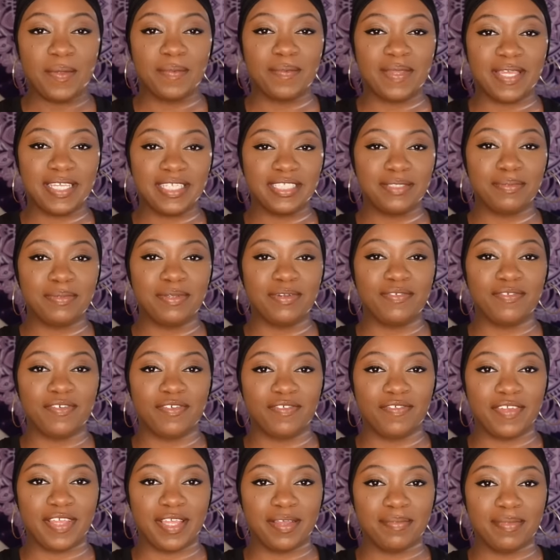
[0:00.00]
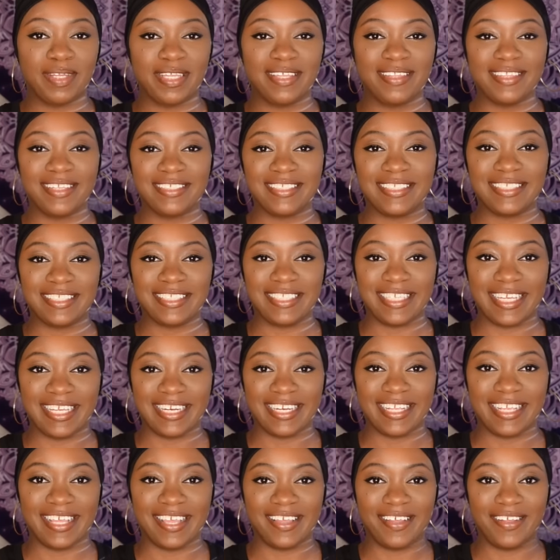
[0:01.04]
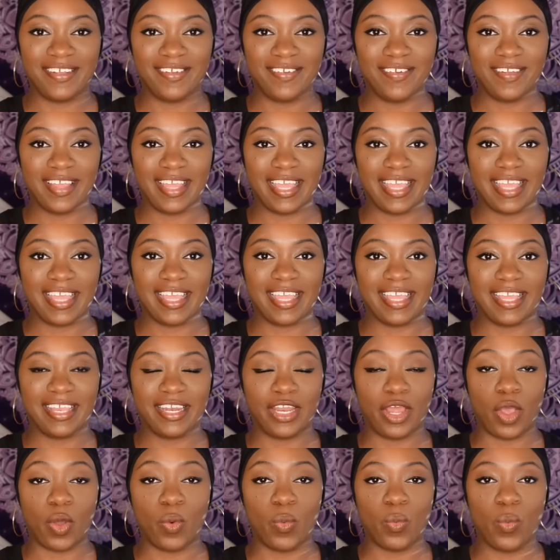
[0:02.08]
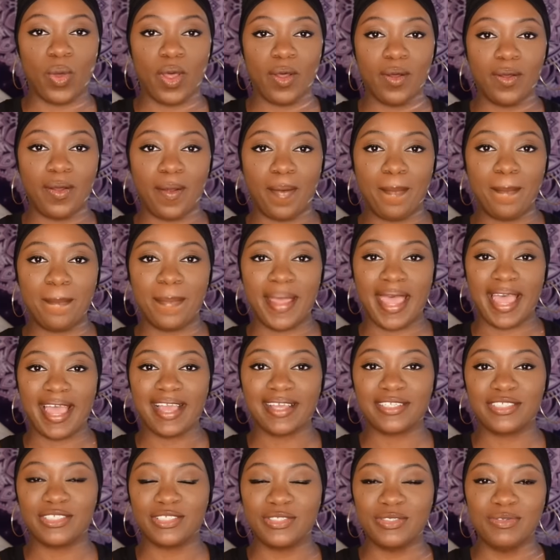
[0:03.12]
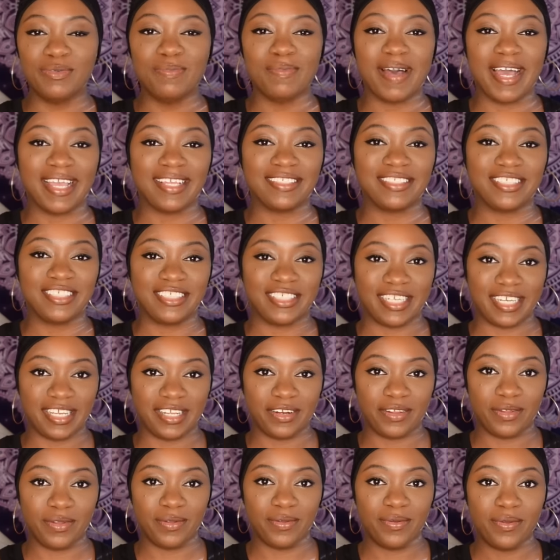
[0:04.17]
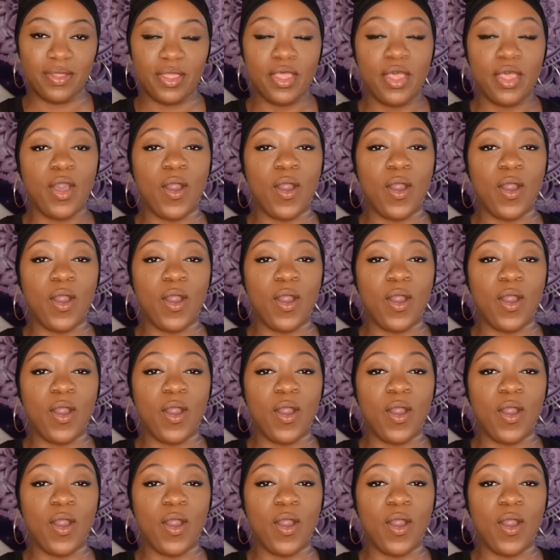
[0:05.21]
Peace, beautiful family. This is Danielle, and welcome back to my channel.